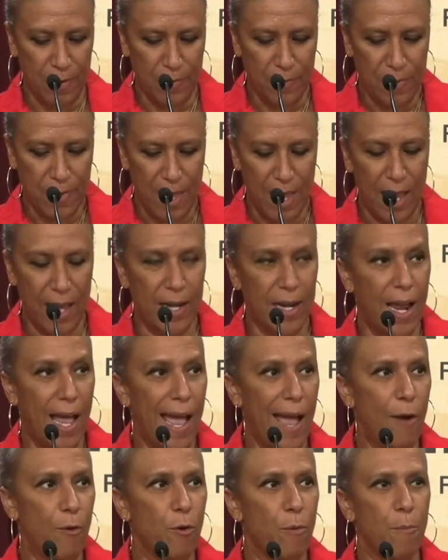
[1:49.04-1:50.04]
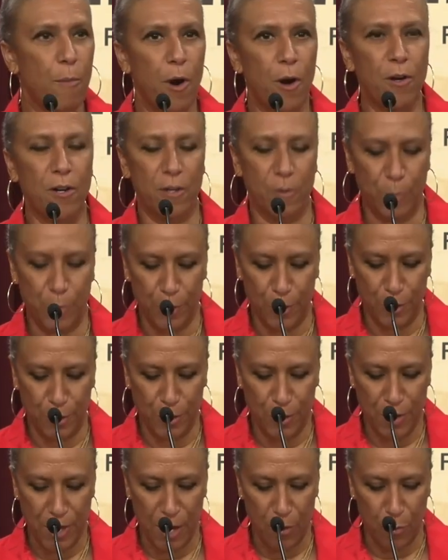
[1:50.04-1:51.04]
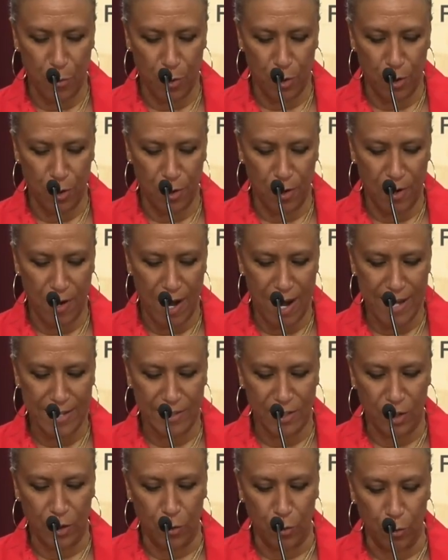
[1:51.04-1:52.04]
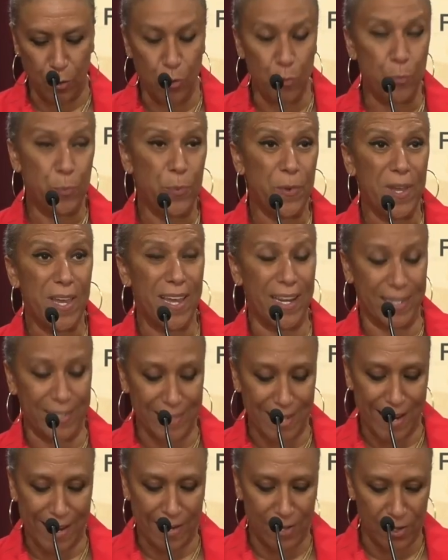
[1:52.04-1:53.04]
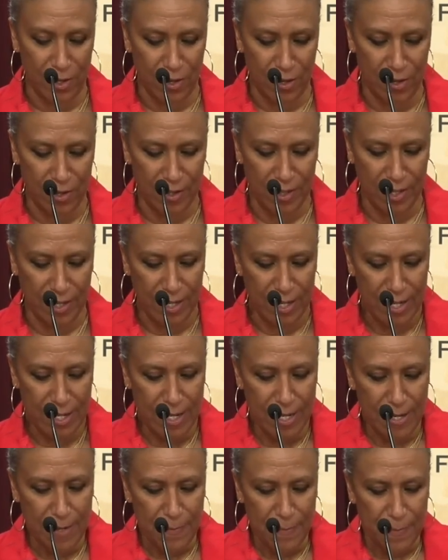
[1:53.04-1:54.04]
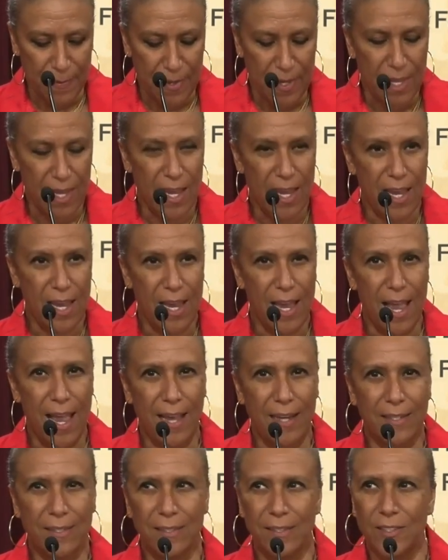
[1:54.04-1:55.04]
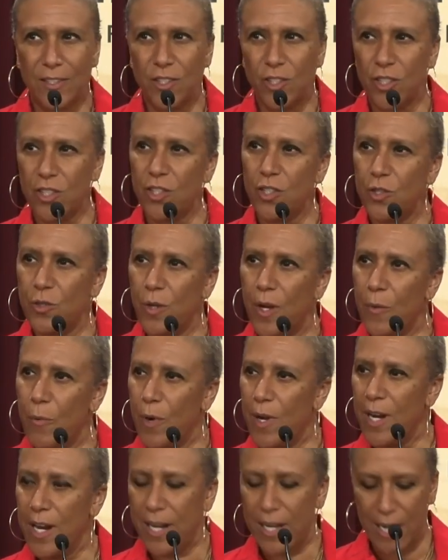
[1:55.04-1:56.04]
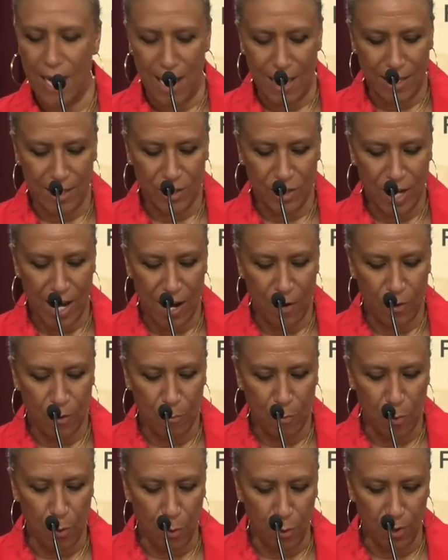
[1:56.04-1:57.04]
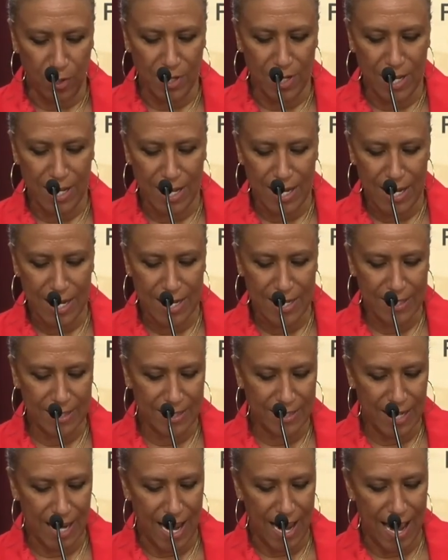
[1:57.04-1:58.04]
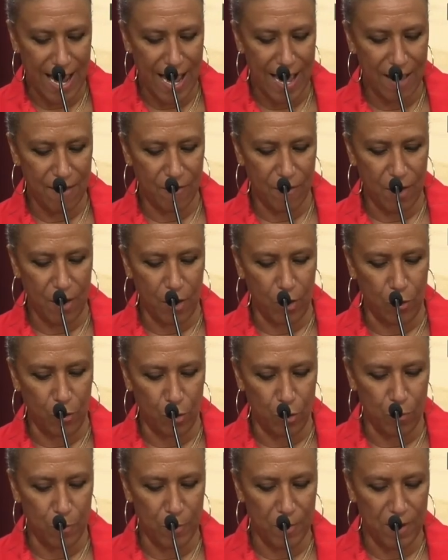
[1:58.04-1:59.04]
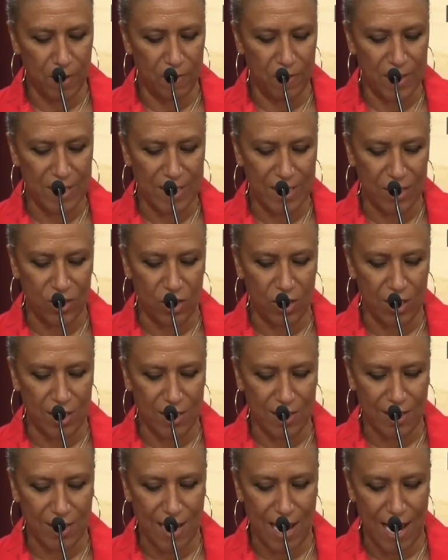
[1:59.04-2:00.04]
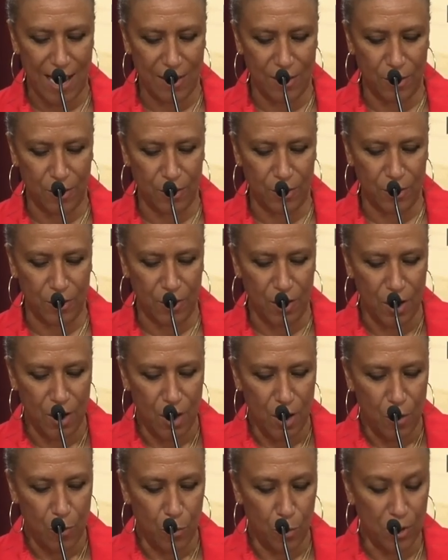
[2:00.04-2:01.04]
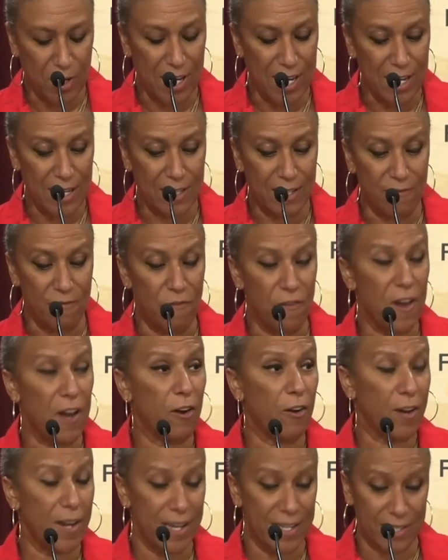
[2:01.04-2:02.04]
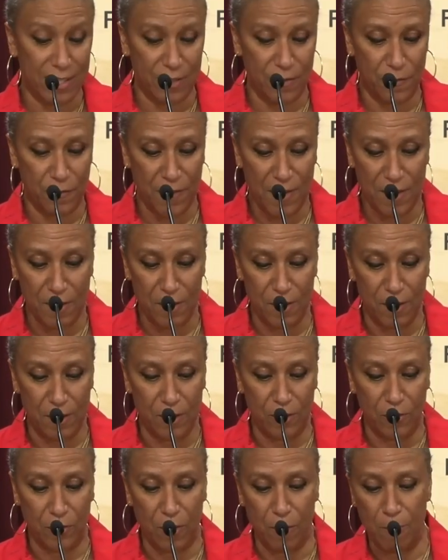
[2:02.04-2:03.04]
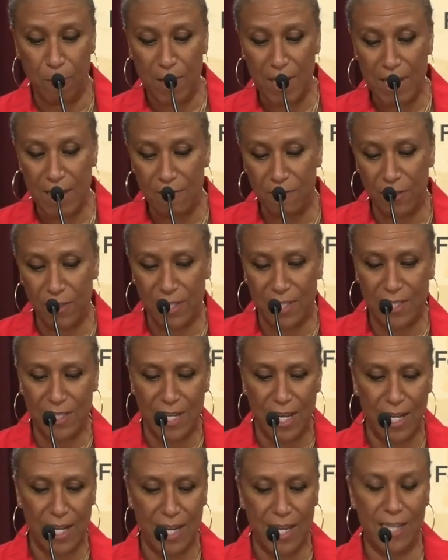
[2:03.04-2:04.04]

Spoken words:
and how remarkable they were as a group in dialogue. And I want to acknowledge how important it is to have a group of Indigenous scholars working in various fields, from medieval studies